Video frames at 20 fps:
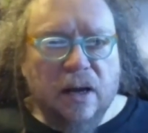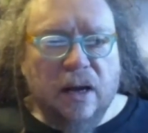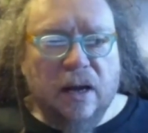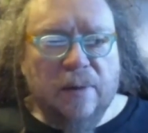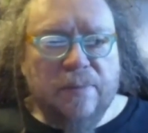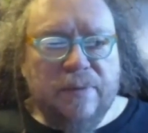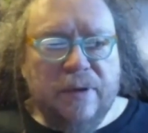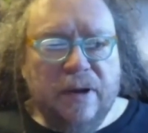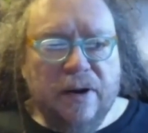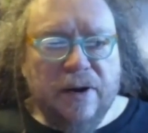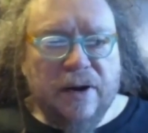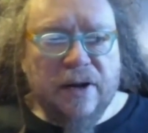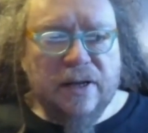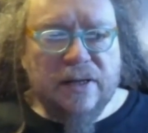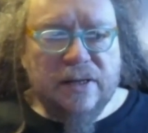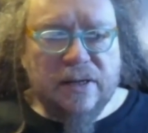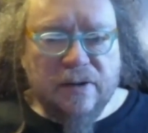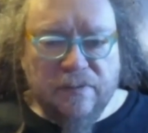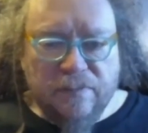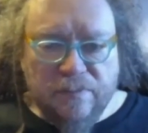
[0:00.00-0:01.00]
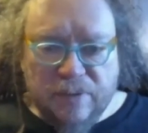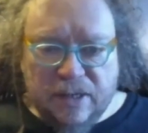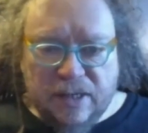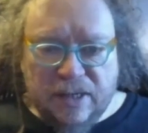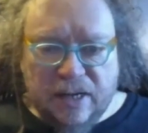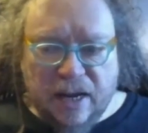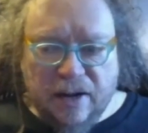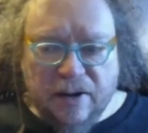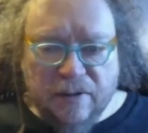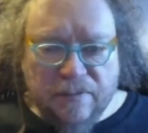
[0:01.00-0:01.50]
periods of
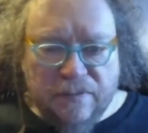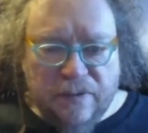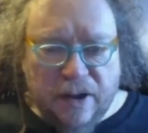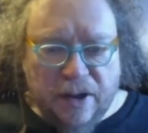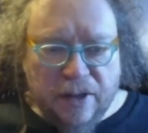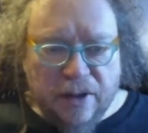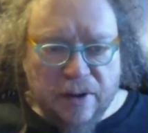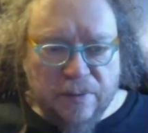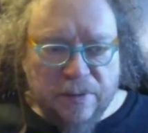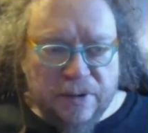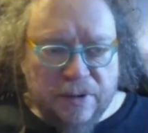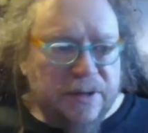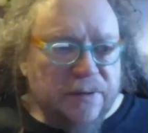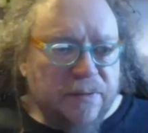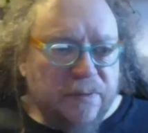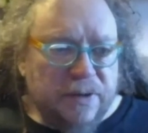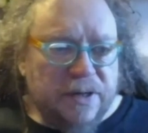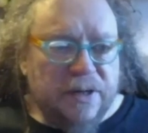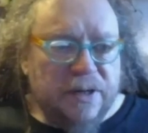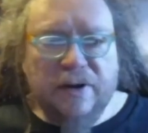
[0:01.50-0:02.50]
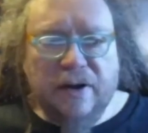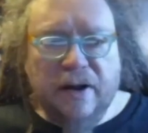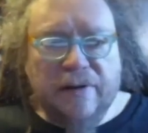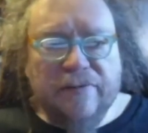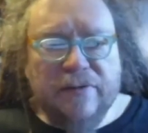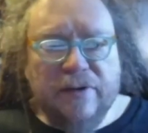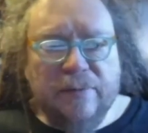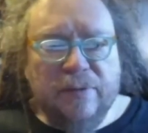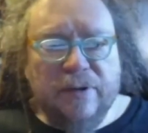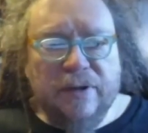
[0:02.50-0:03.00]
mistake or failure, which are
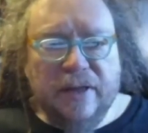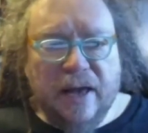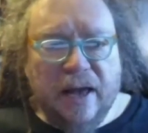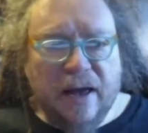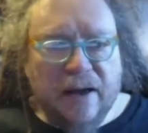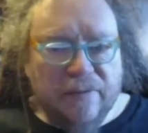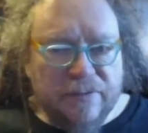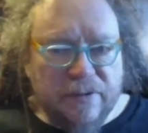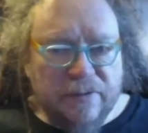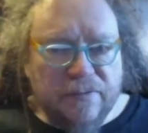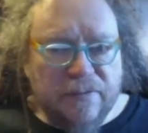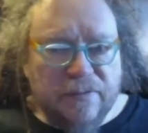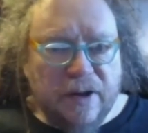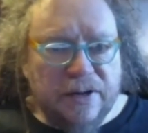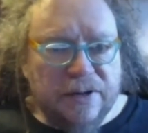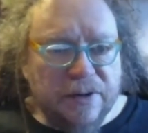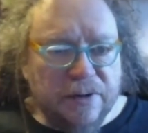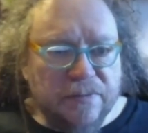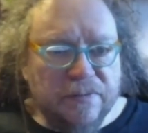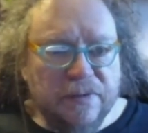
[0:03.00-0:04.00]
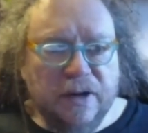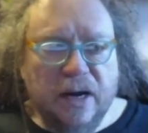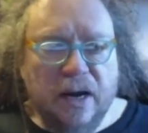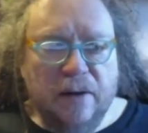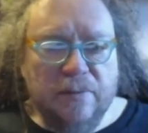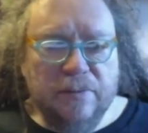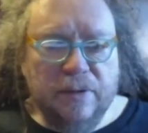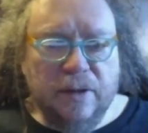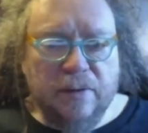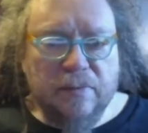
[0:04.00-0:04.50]
inevitable. They have to fight to
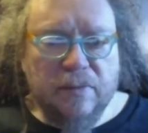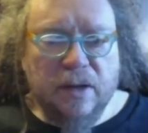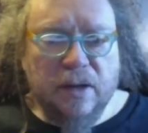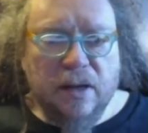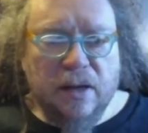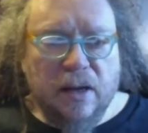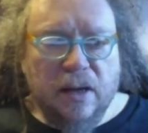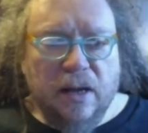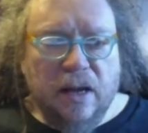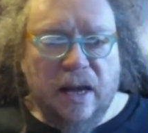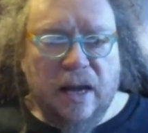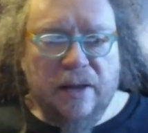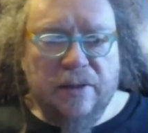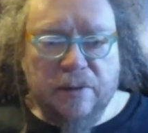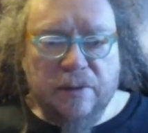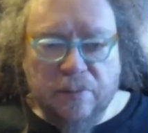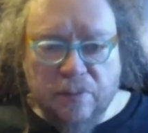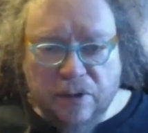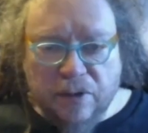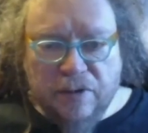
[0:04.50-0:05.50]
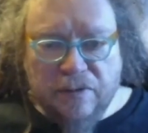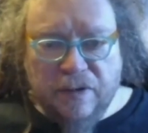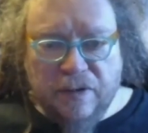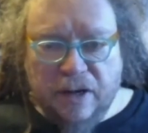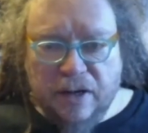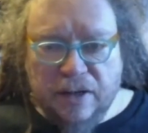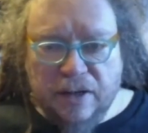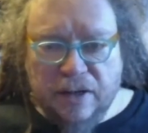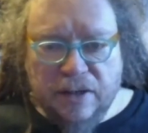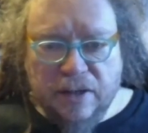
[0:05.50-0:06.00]
overcome them, and they're
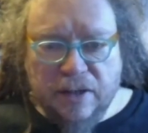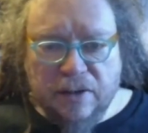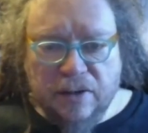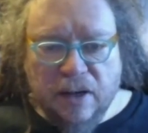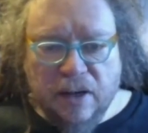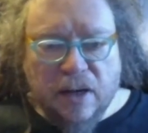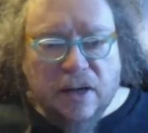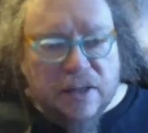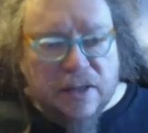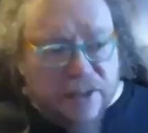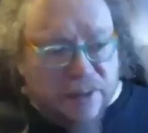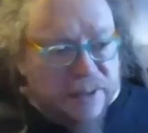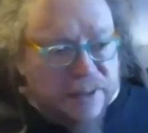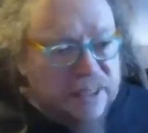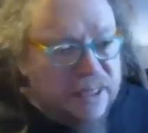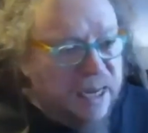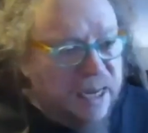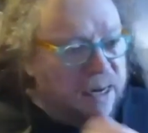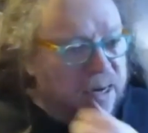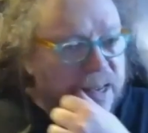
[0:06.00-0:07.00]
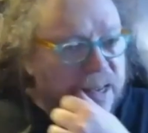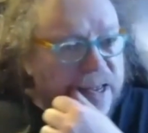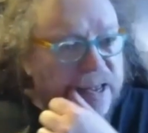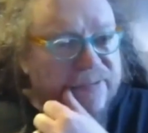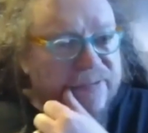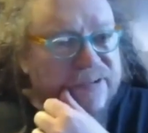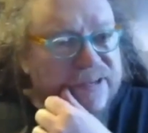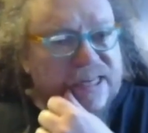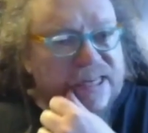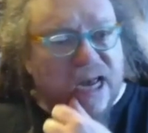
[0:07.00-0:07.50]
motivated to. So once again,
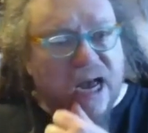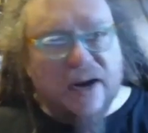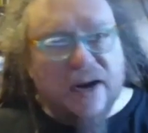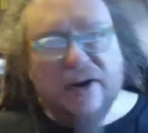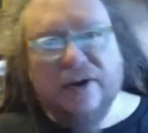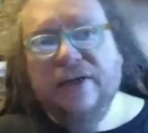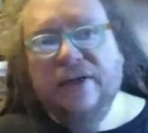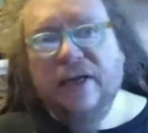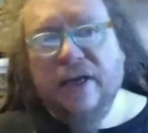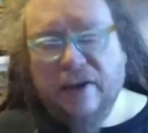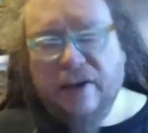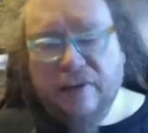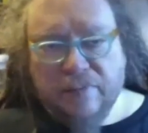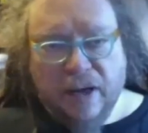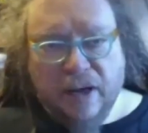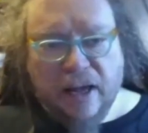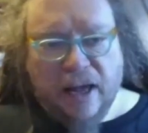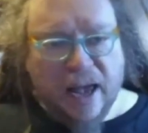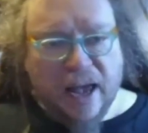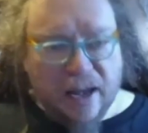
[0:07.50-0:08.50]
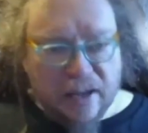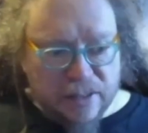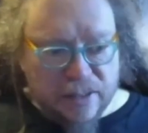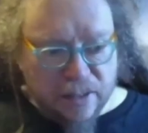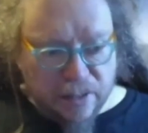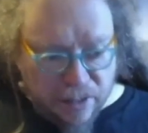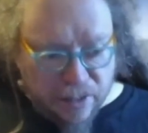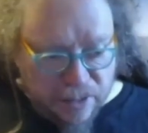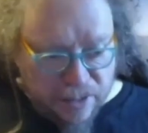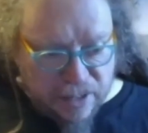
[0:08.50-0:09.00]
if a soccer team has a
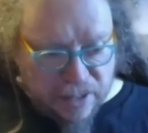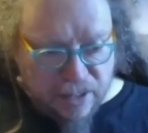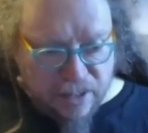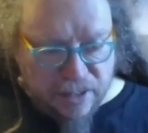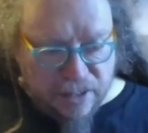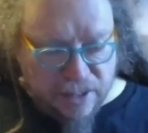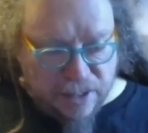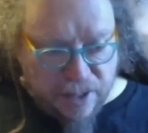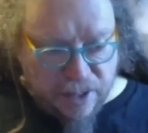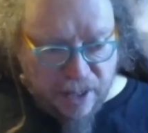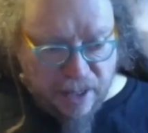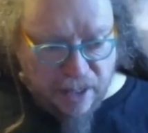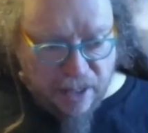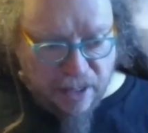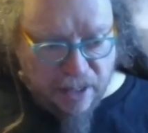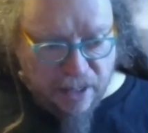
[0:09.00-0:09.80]
losing streak,